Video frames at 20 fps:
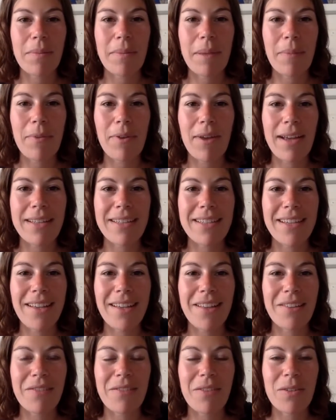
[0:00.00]
memorizing
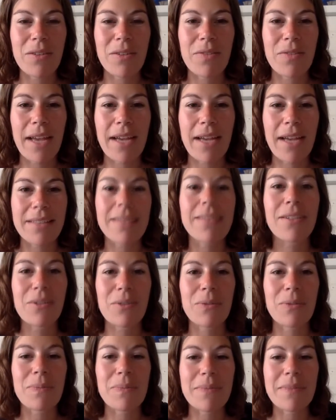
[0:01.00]
all of those facts too.
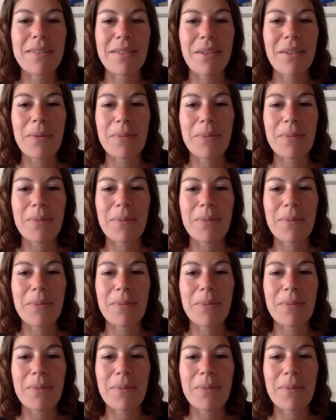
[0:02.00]
So.